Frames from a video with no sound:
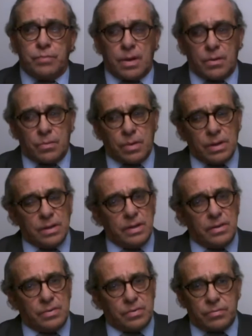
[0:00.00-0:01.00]
really
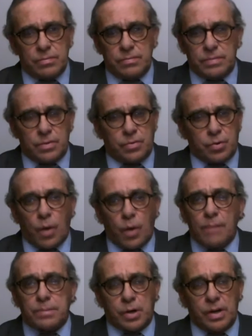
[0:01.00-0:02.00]

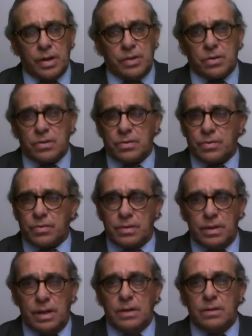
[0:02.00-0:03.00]
swamp creatures
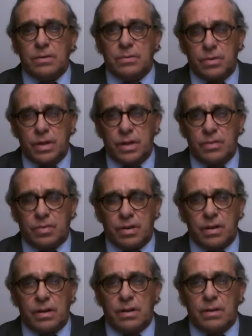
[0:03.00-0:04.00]
in
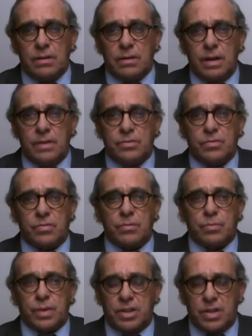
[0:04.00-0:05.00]
D.C. It's
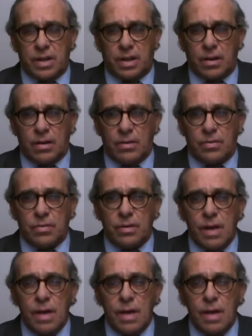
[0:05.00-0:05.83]
ridiculous.